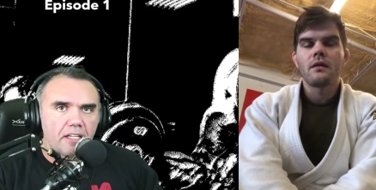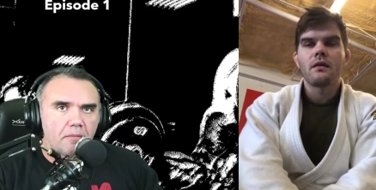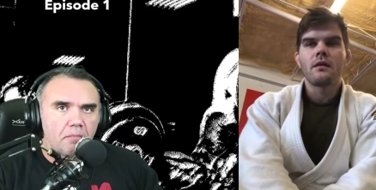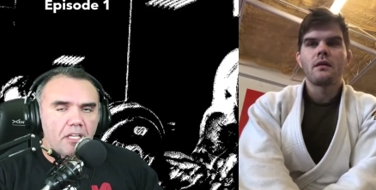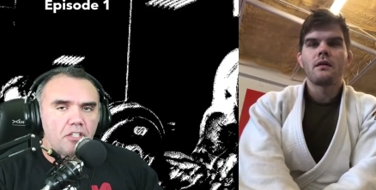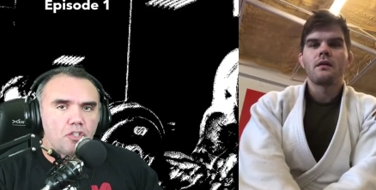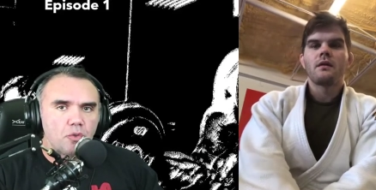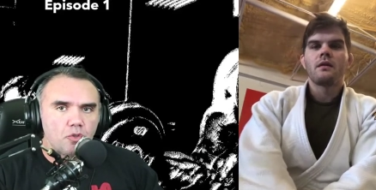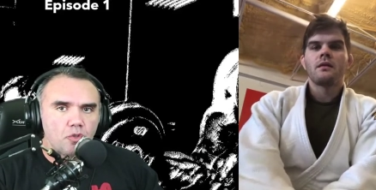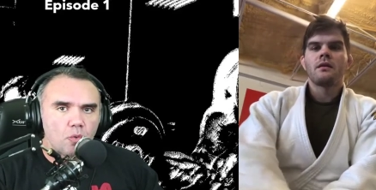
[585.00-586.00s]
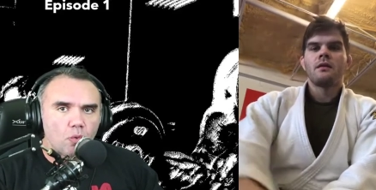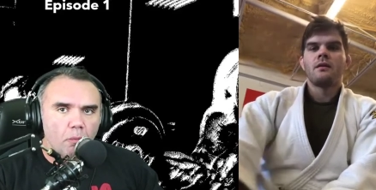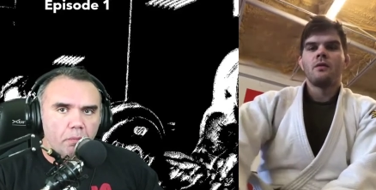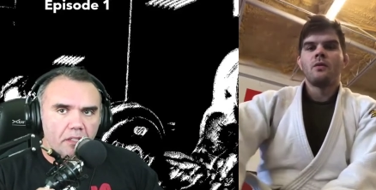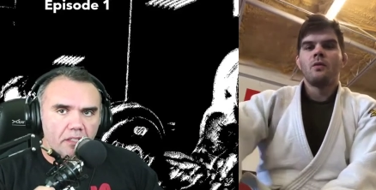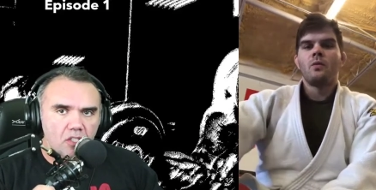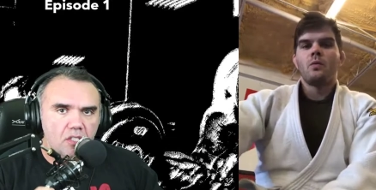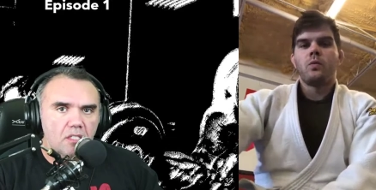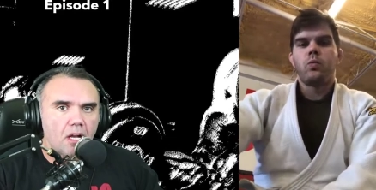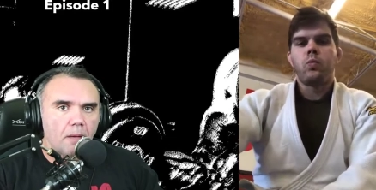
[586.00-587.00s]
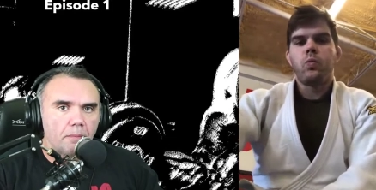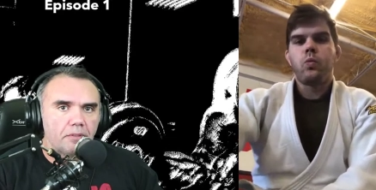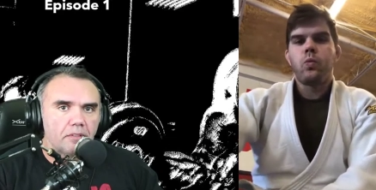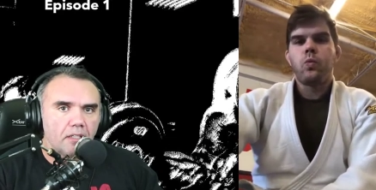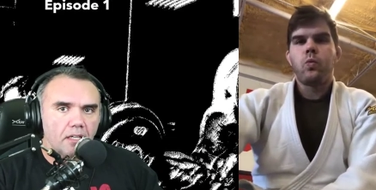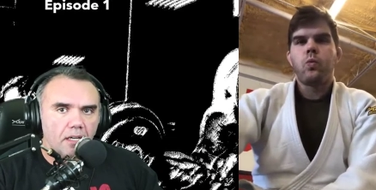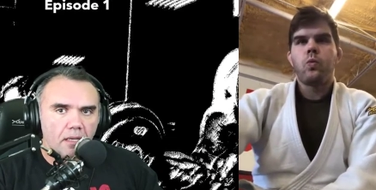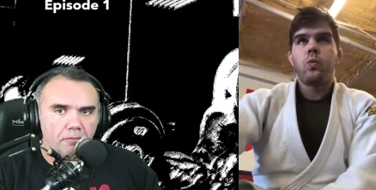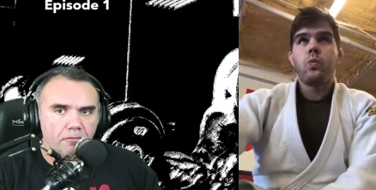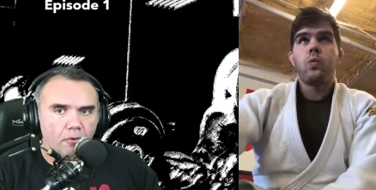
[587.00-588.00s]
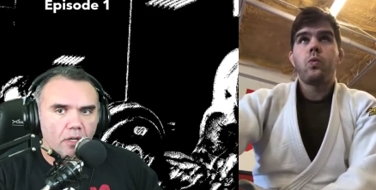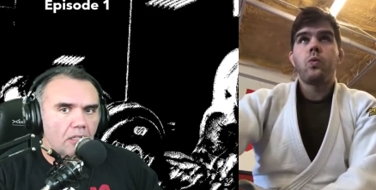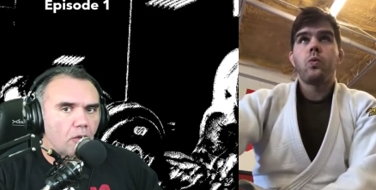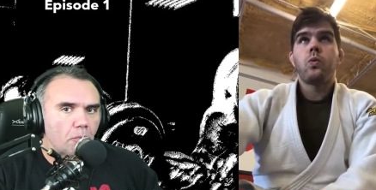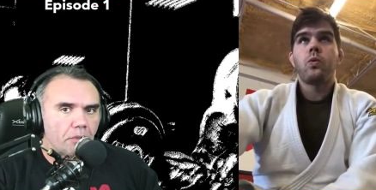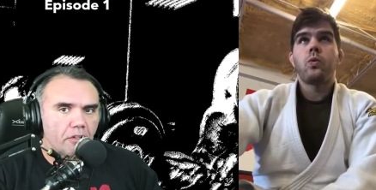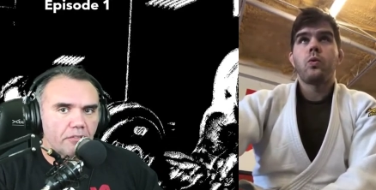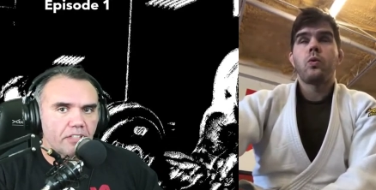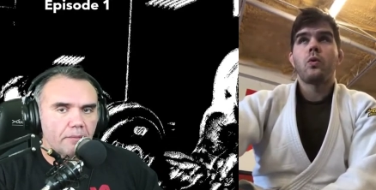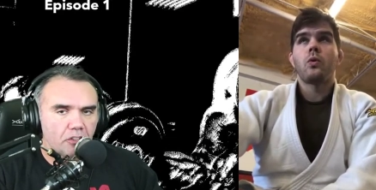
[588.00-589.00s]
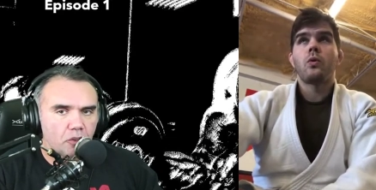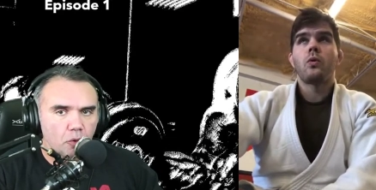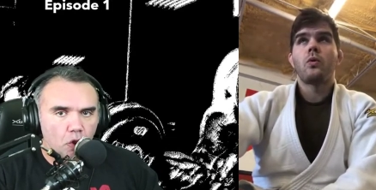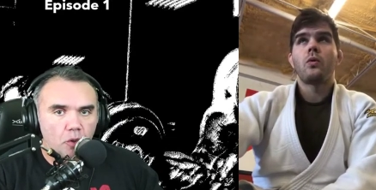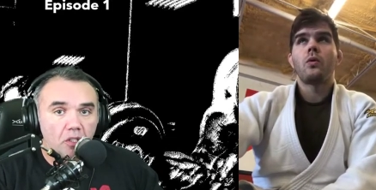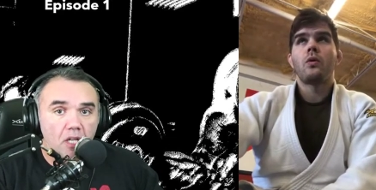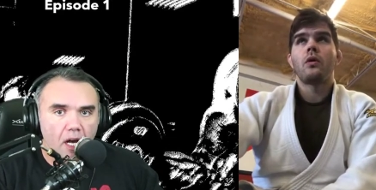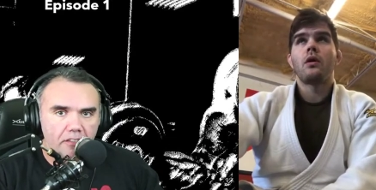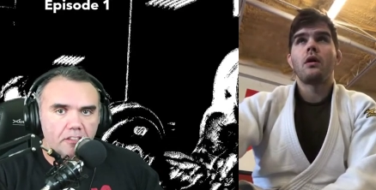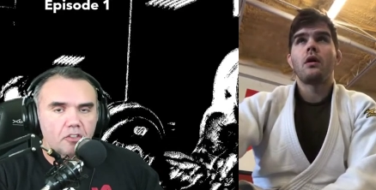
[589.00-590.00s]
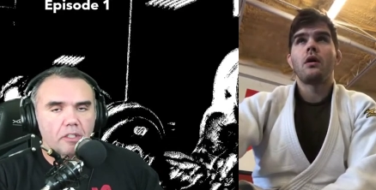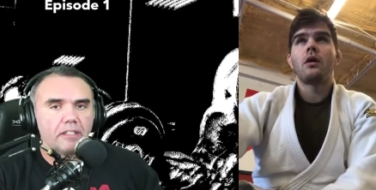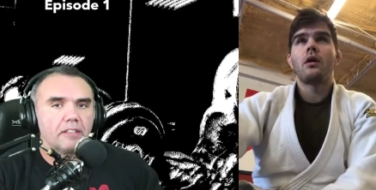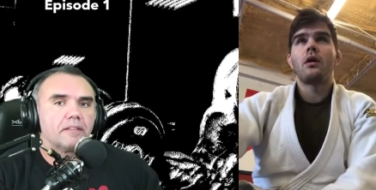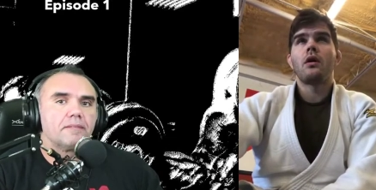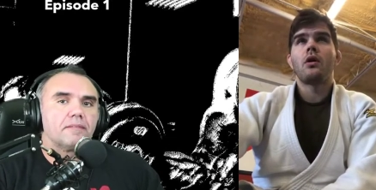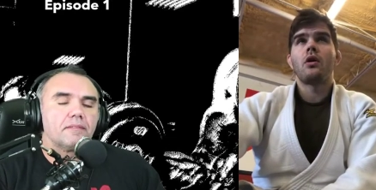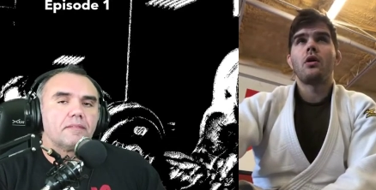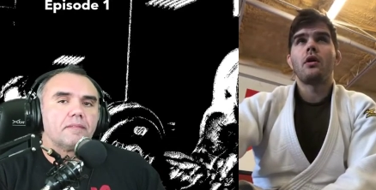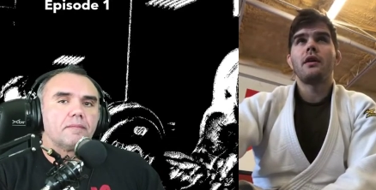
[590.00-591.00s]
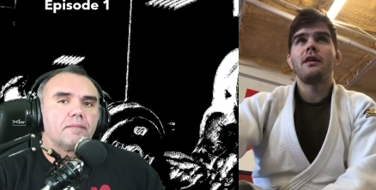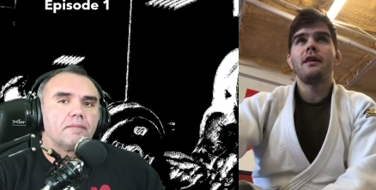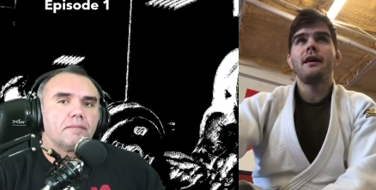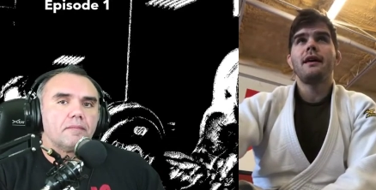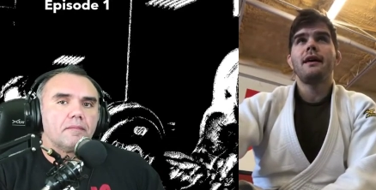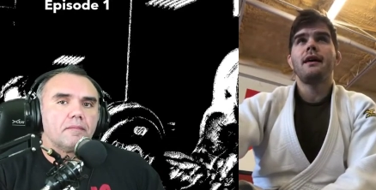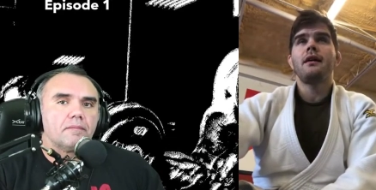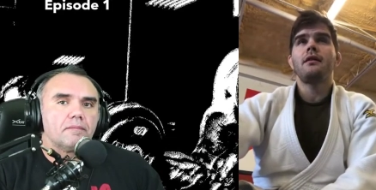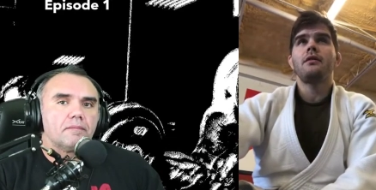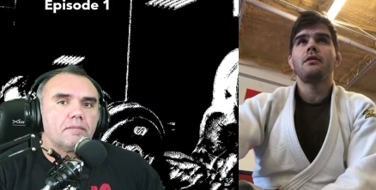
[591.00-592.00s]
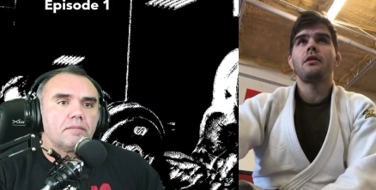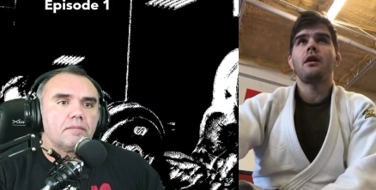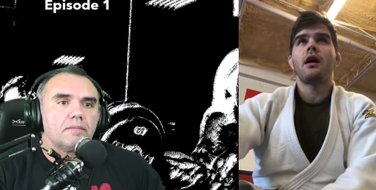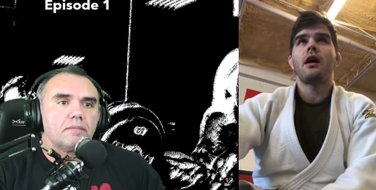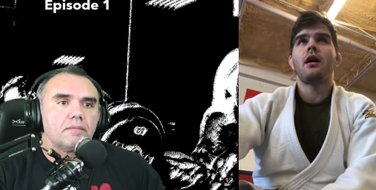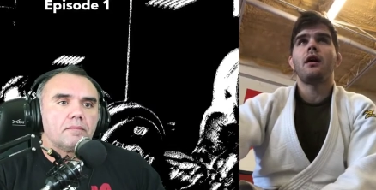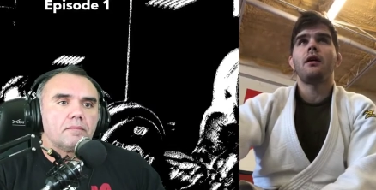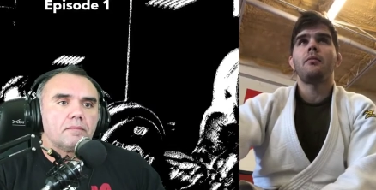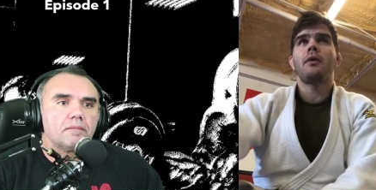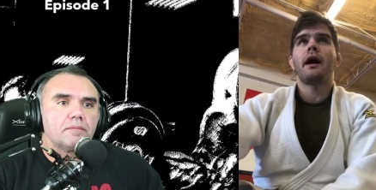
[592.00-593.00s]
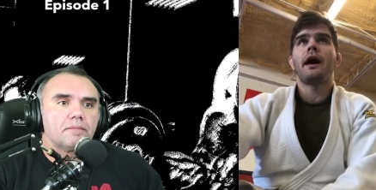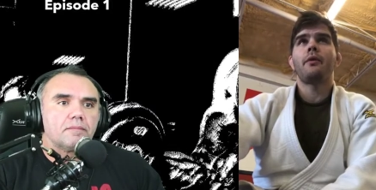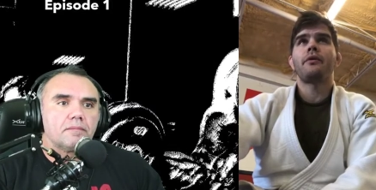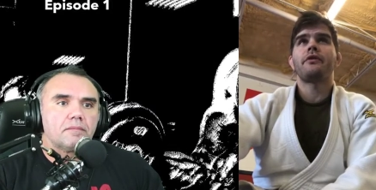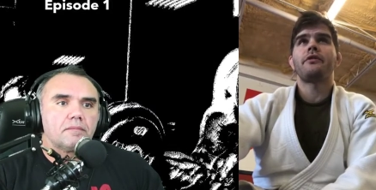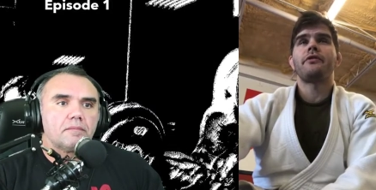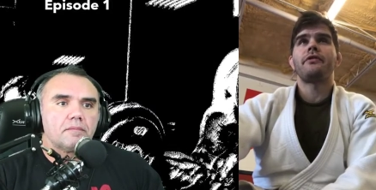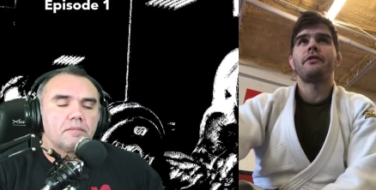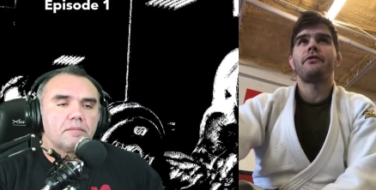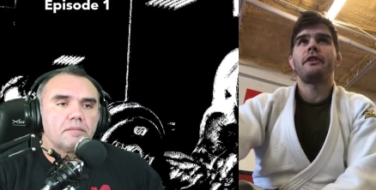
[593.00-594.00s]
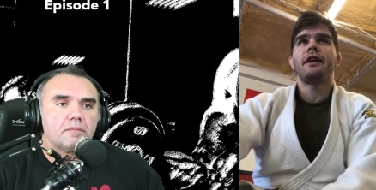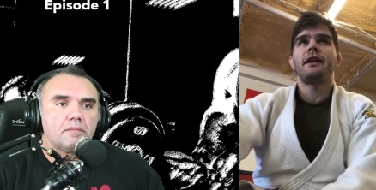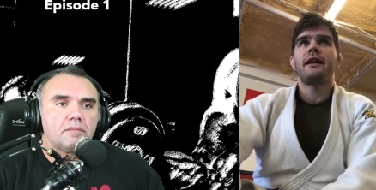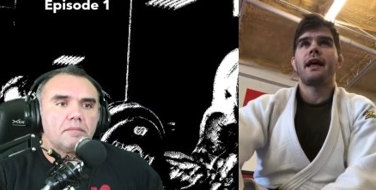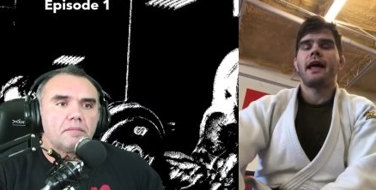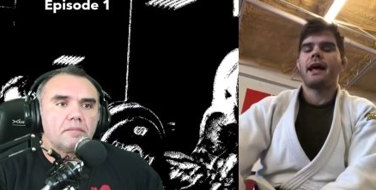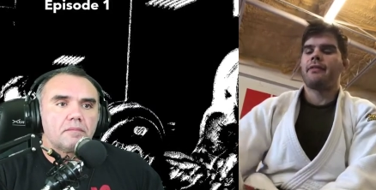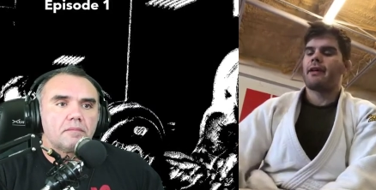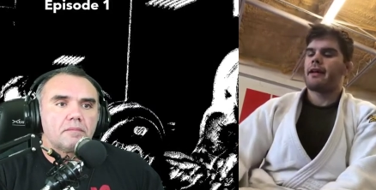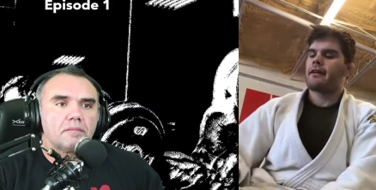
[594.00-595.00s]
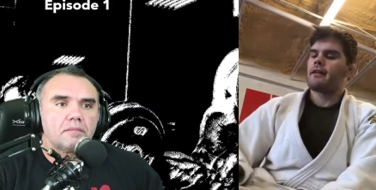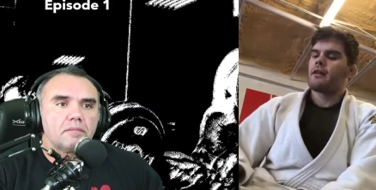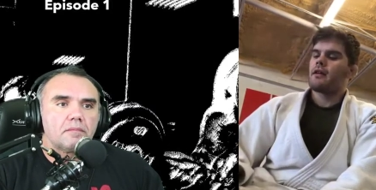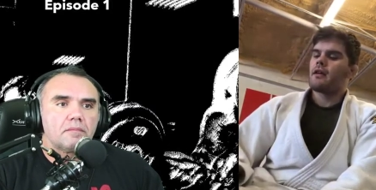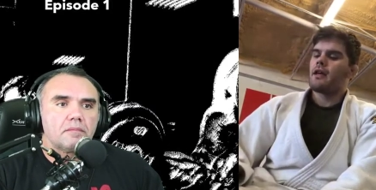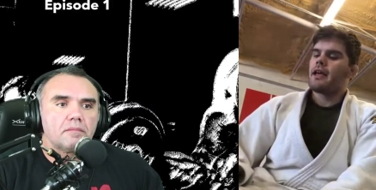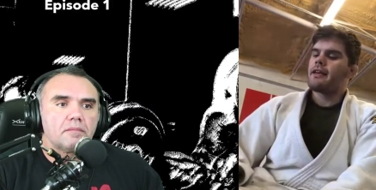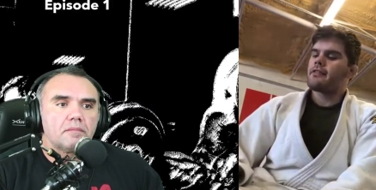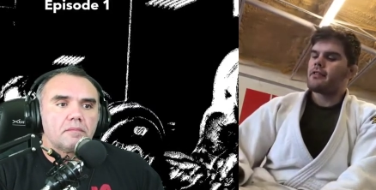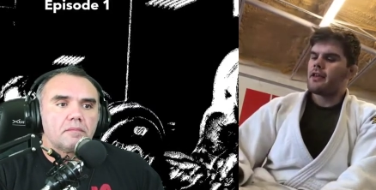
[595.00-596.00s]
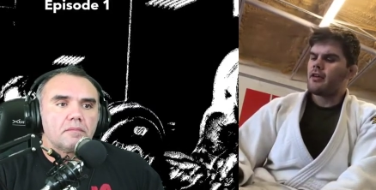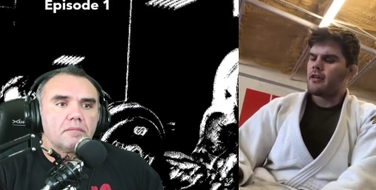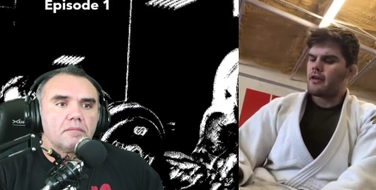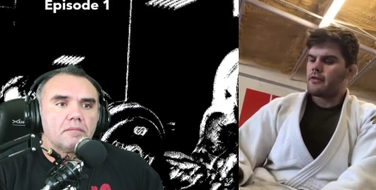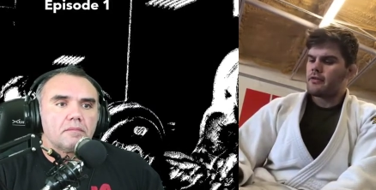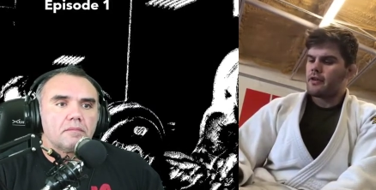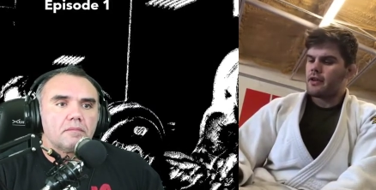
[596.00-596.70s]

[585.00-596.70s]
Speaker 1: made you to completely stop uh, for a long period of time that you could not train?
Speaker 2: Yeah, um, I was 15 and I had like ACL, LCL,